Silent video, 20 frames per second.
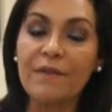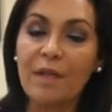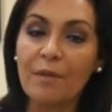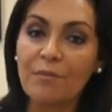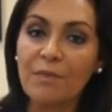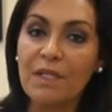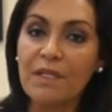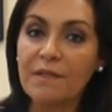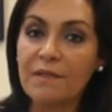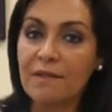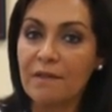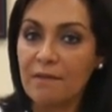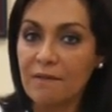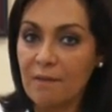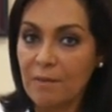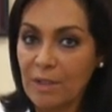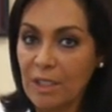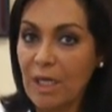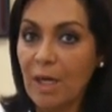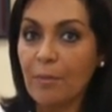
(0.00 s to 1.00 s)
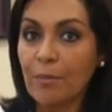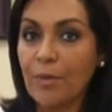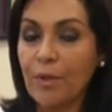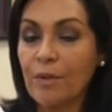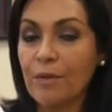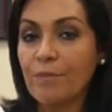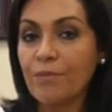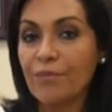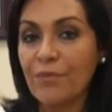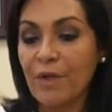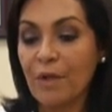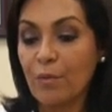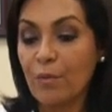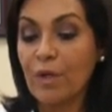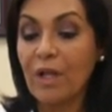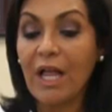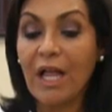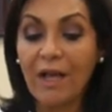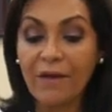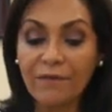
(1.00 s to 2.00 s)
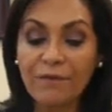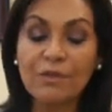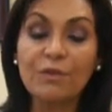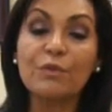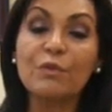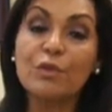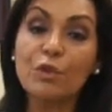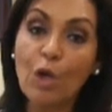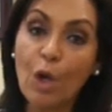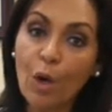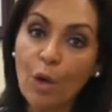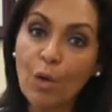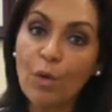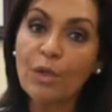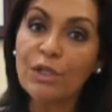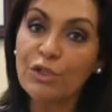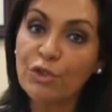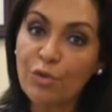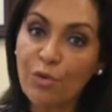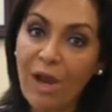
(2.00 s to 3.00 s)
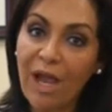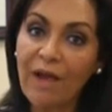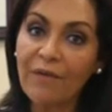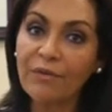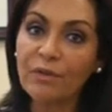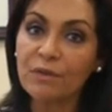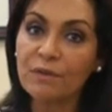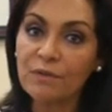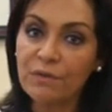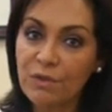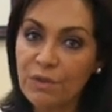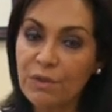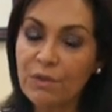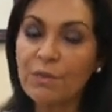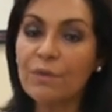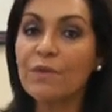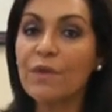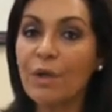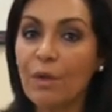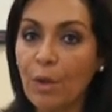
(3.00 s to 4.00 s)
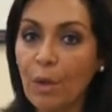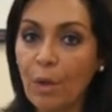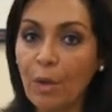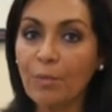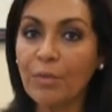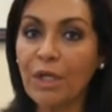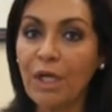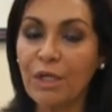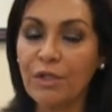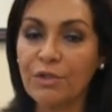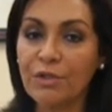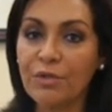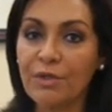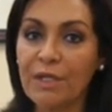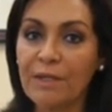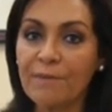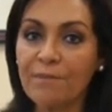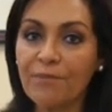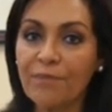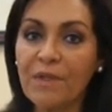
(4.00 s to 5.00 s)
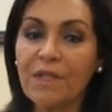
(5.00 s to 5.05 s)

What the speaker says: That means that the couple will have to go and travel to their home country